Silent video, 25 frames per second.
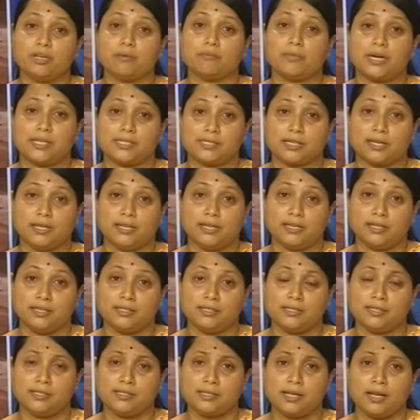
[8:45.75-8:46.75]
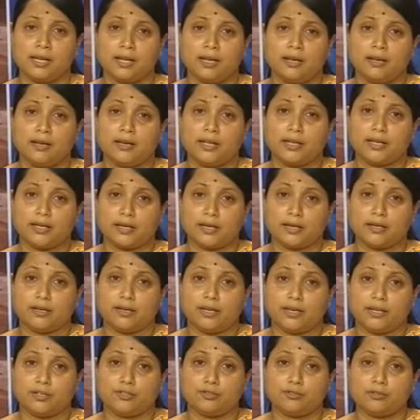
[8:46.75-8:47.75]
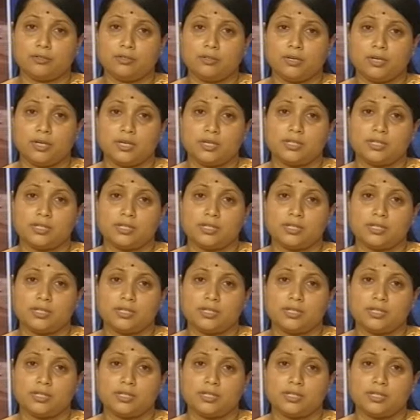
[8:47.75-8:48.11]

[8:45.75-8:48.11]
masculinities like aggression,